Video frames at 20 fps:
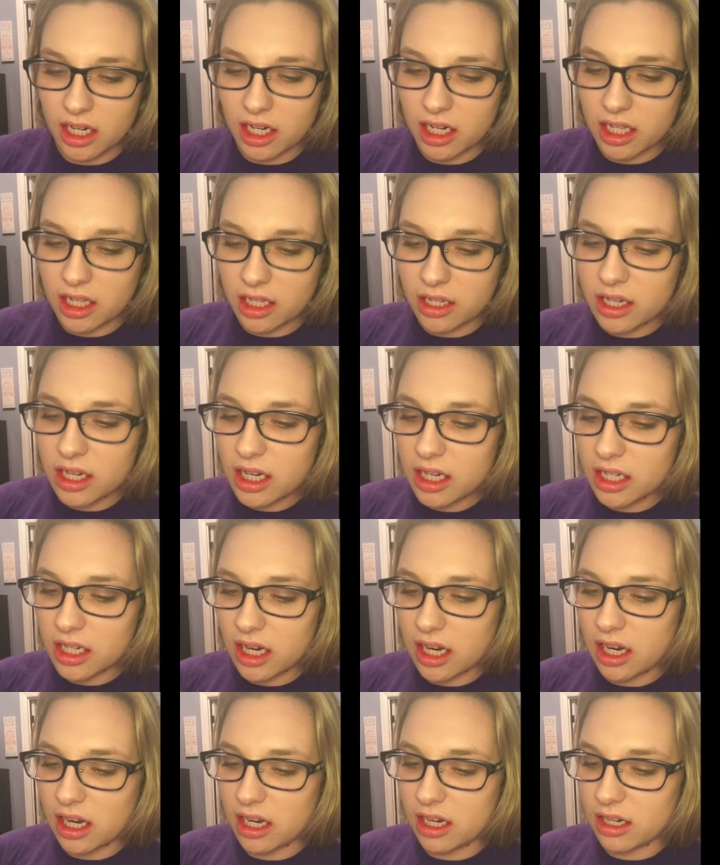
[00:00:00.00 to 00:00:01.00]
In the
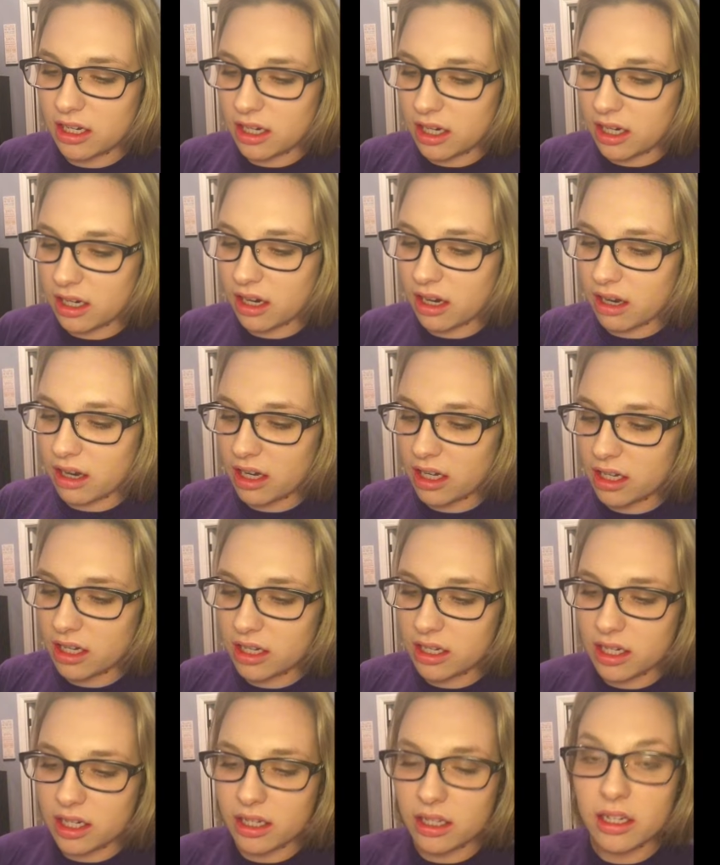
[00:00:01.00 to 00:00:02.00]
meantime, I'm going to
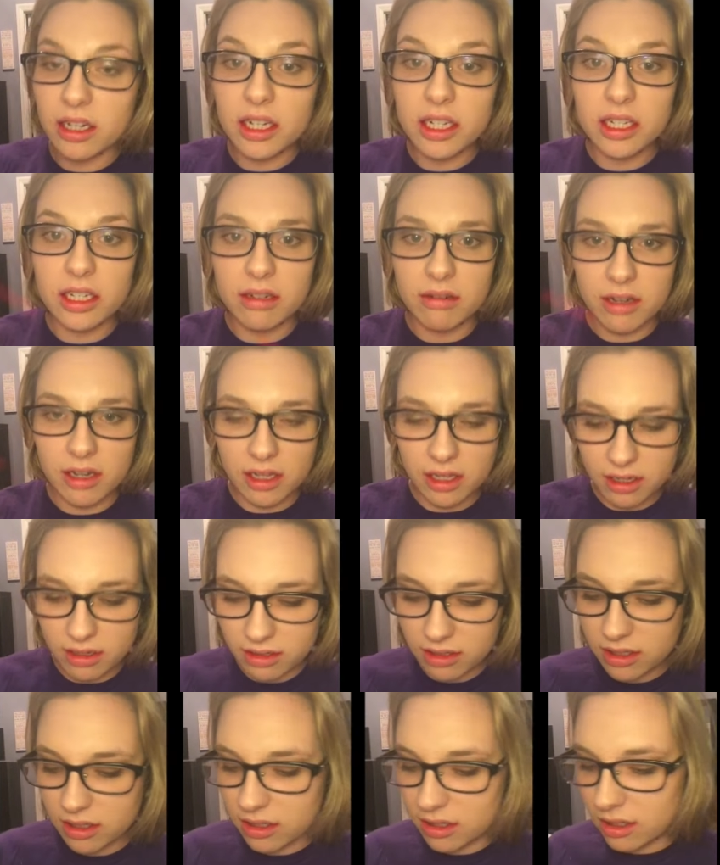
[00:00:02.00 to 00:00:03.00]
do the rest of my
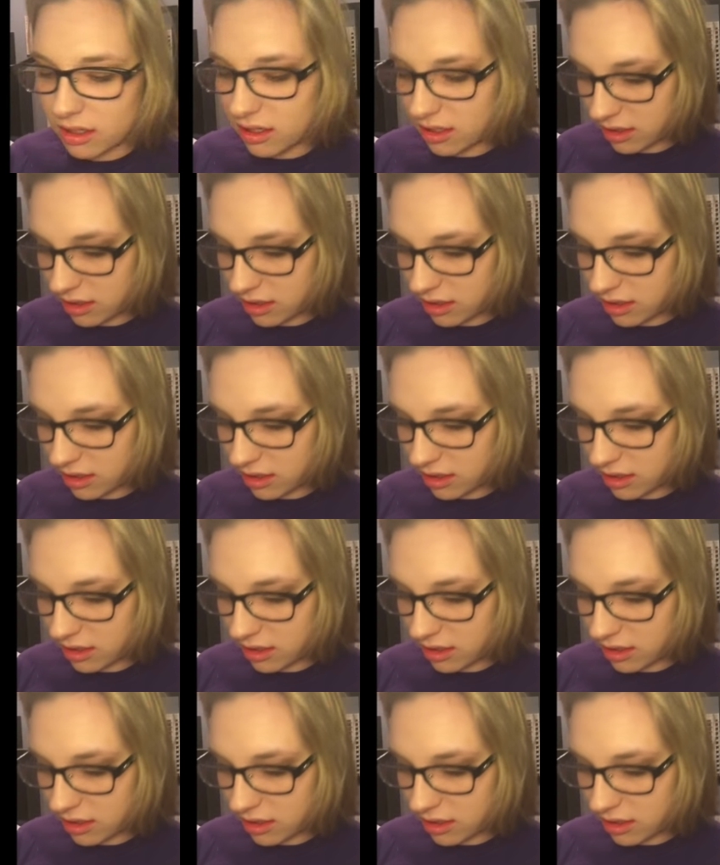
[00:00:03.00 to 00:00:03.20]
lips.